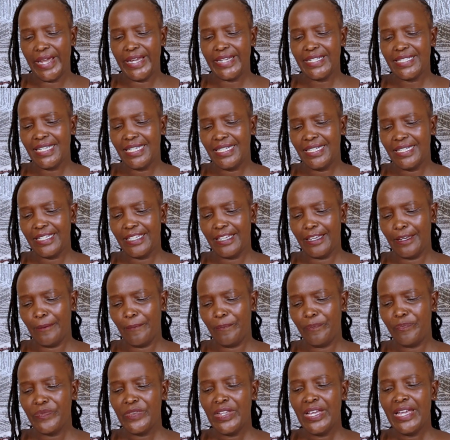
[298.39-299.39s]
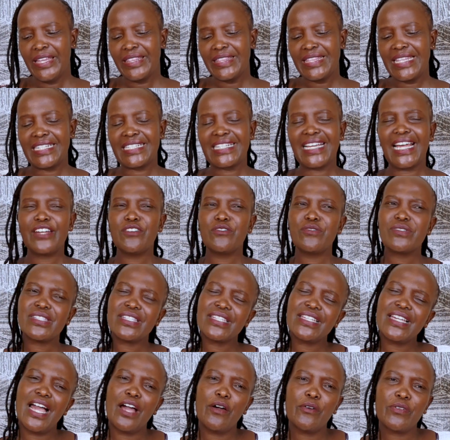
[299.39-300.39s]
and telling him that, can you
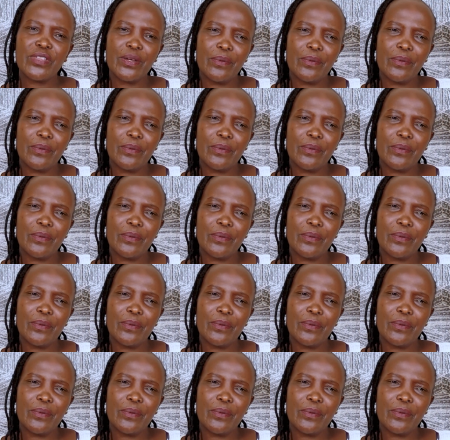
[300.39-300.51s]
see how